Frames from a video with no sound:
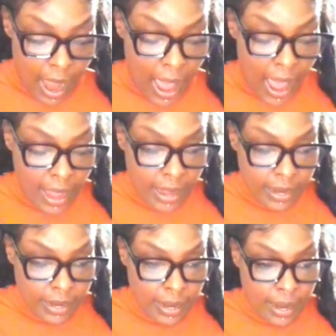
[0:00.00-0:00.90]

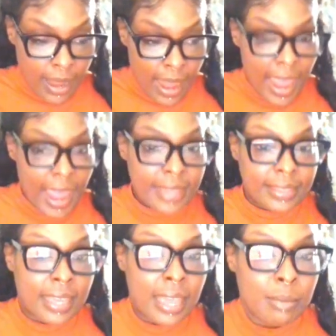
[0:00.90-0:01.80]
I
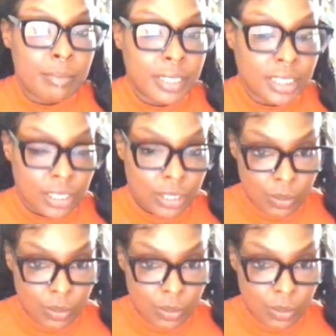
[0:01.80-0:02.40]
had the ambition